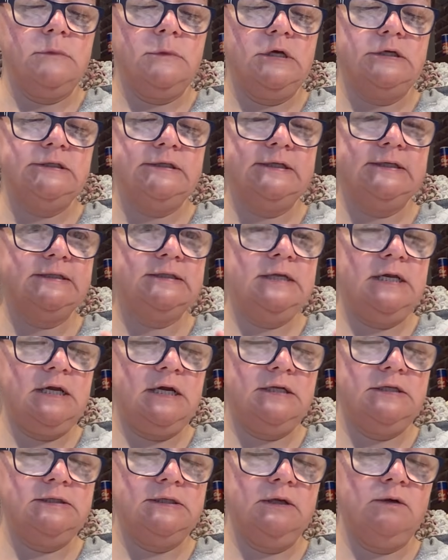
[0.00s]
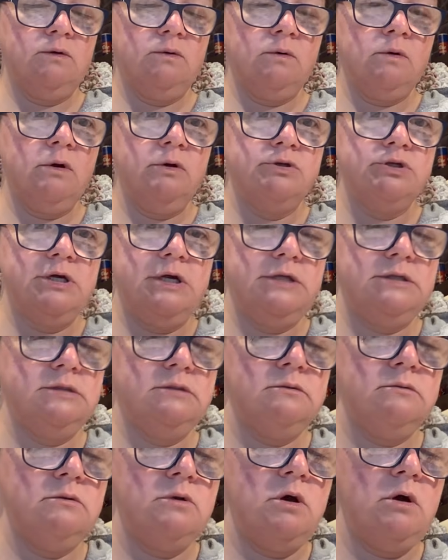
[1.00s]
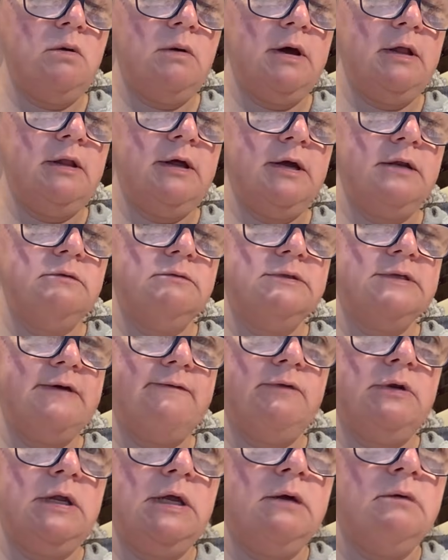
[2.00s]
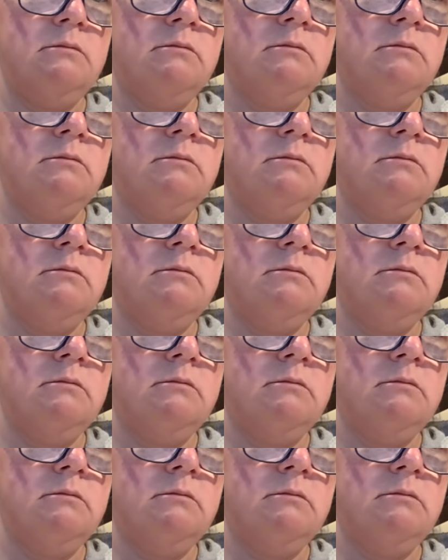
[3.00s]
$69 single crochets. No, I lied, 70.